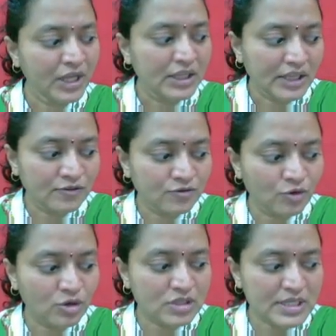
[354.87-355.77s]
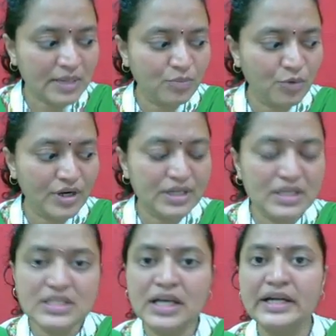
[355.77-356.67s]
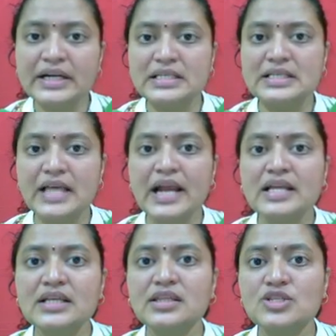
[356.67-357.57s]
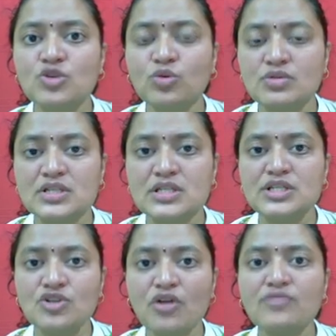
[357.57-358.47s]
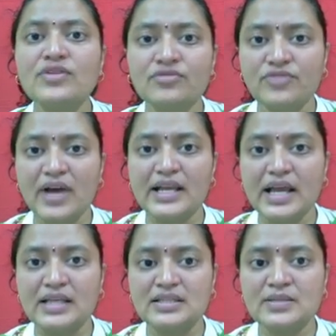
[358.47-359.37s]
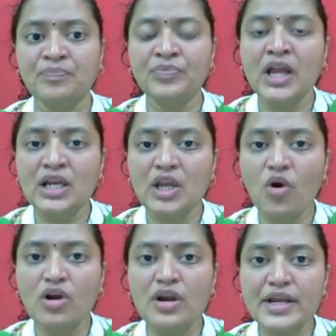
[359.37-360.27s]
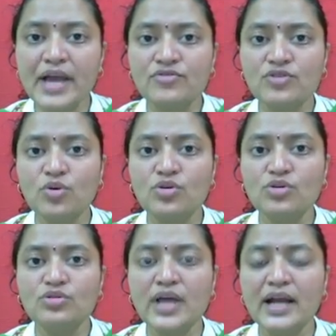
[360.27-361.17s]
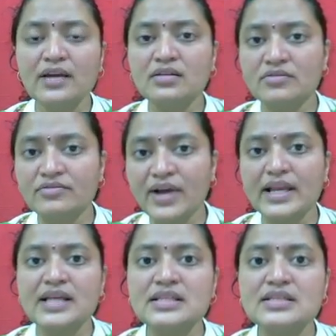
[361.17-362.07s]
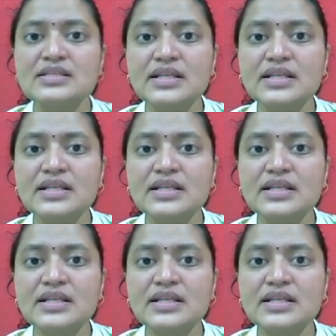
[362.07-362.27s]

Then fourth sub point is deciding the sources of finance. Now already I have told you that finance is the